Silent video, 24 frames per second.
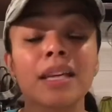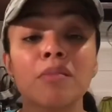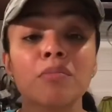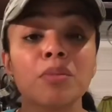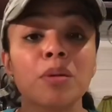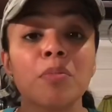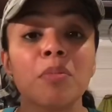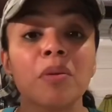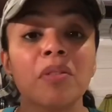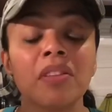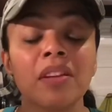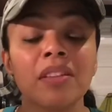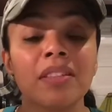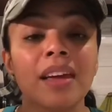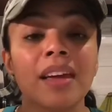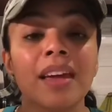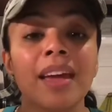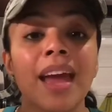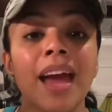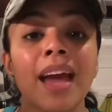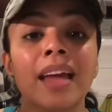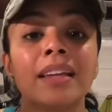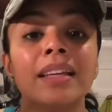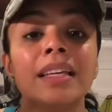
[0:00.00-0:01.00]
people think they
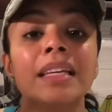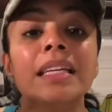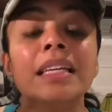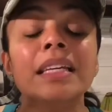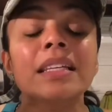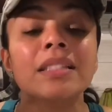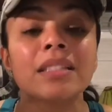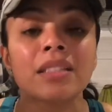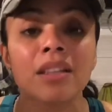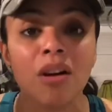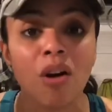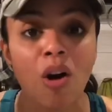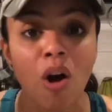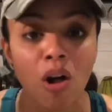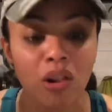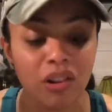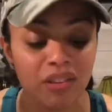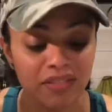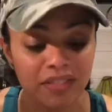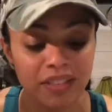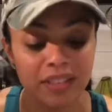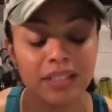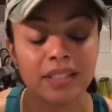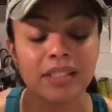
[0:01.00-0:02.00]
can't eat all
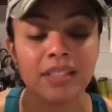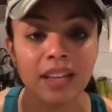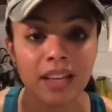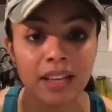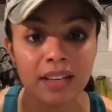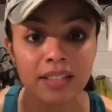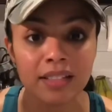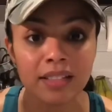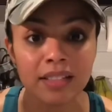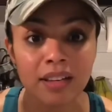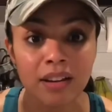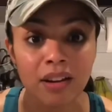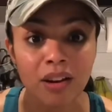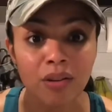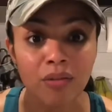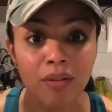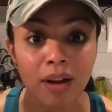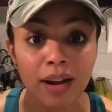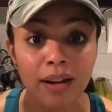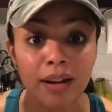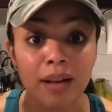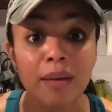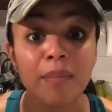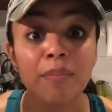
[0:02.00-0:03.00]
of these things,
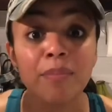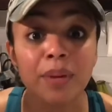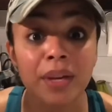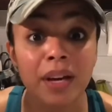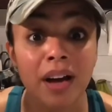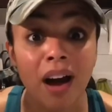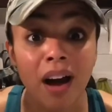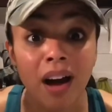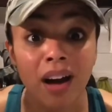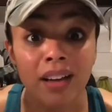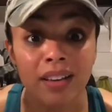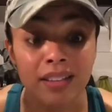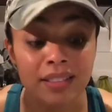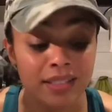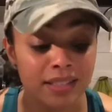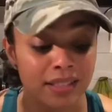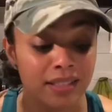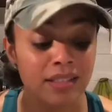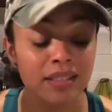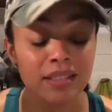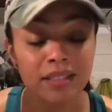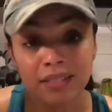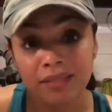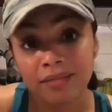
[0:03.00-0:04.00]
right? Because
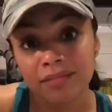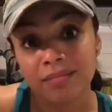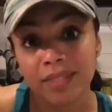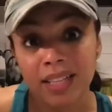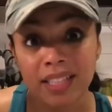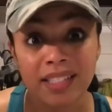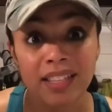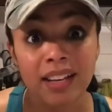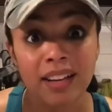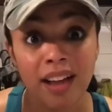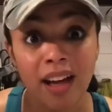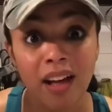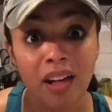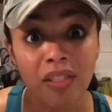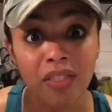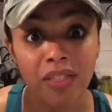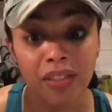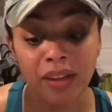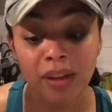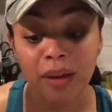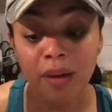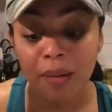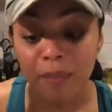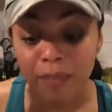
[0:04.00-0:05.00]
it's
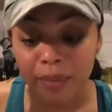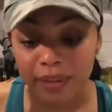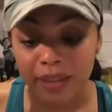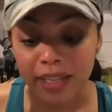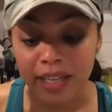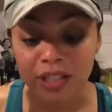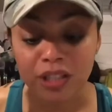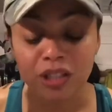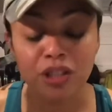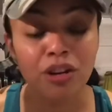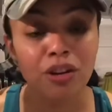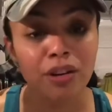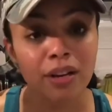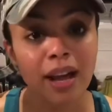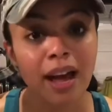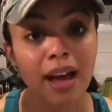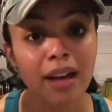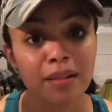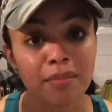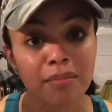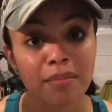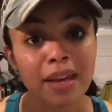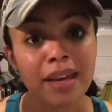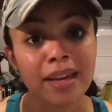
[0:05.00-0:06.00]
unhealthy. But let's learn how
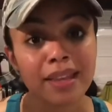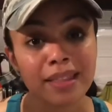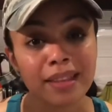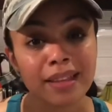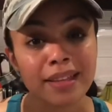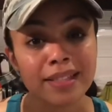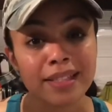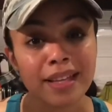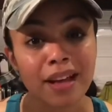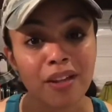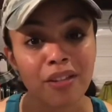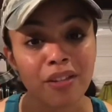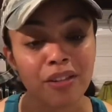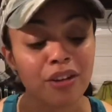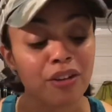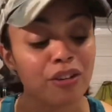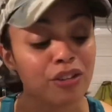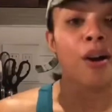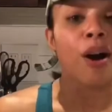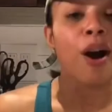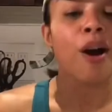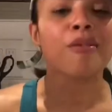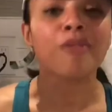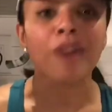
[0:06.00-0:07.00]
to make things healthier.
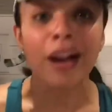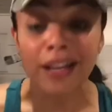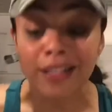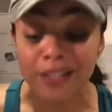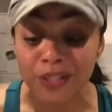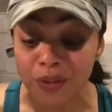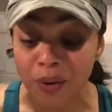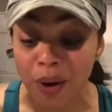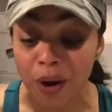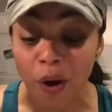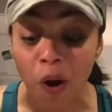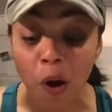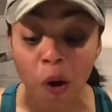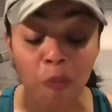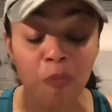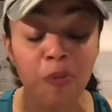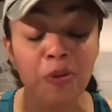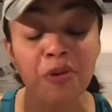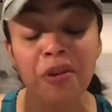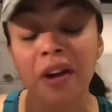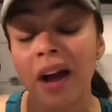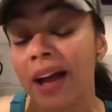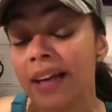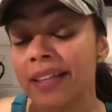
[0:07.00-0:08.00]
All right, so I hope
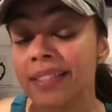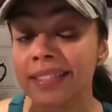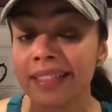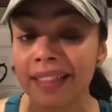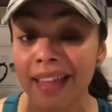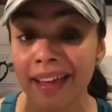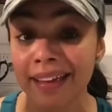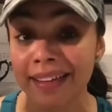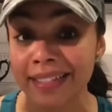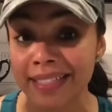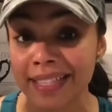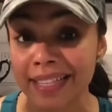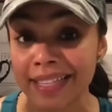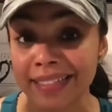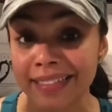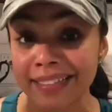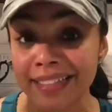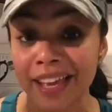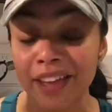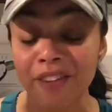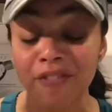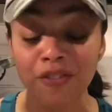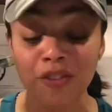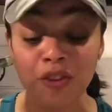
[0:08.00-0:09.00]
you guys liked it.
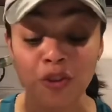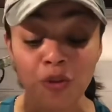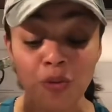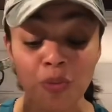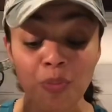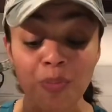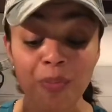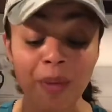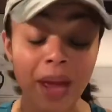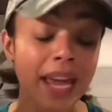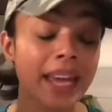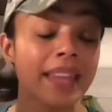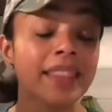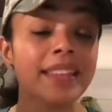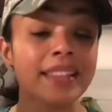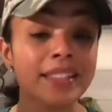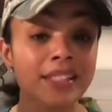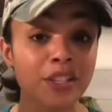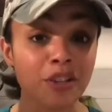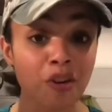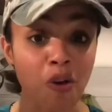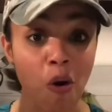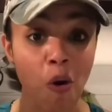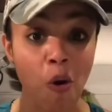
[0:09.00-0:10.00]
If you make this
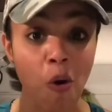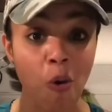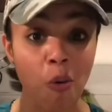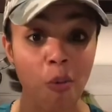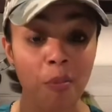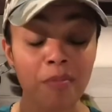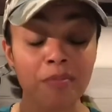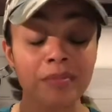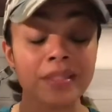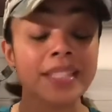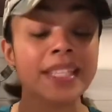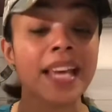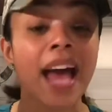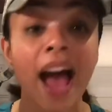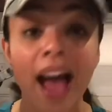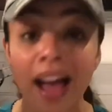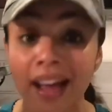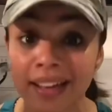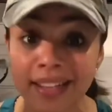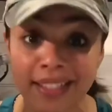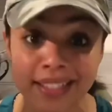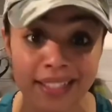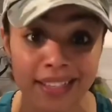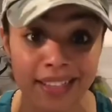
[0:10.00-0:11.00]
at home,
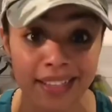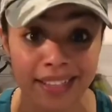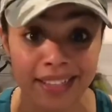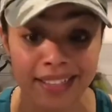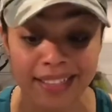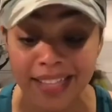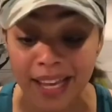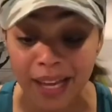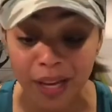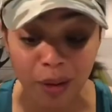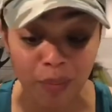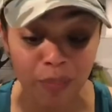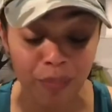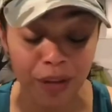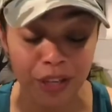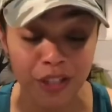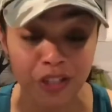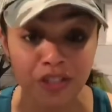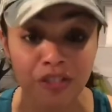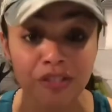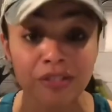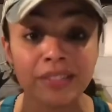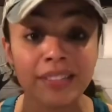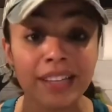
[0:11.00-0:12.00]
tag us in it, take a
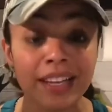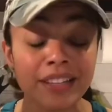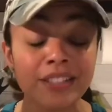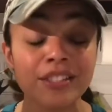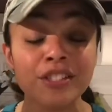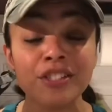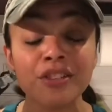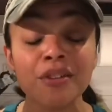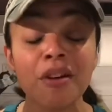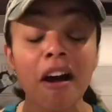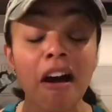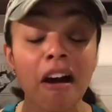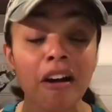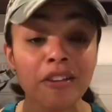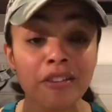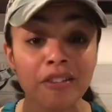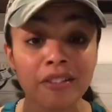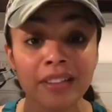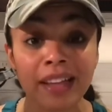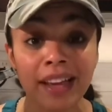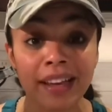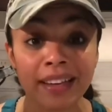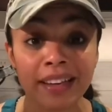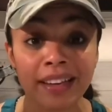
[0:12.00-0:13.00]
picture, let us know how you
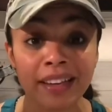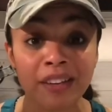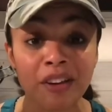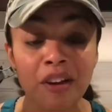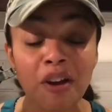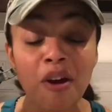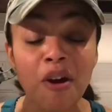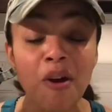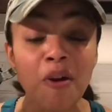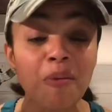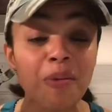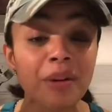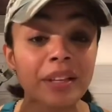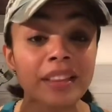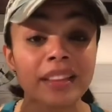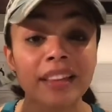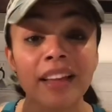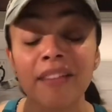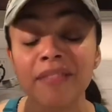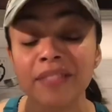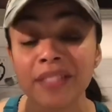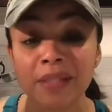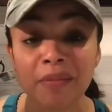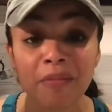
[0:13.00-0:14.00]
like it. We'd
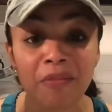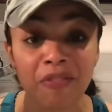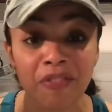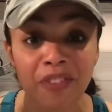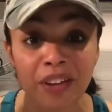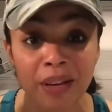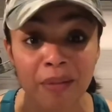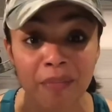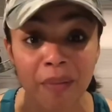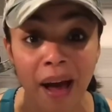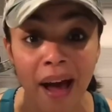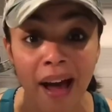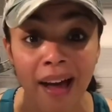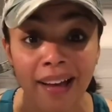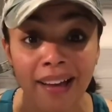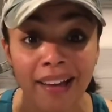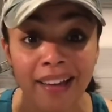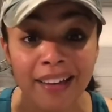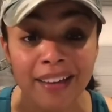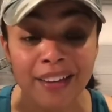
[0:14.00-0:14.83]
love some feedback.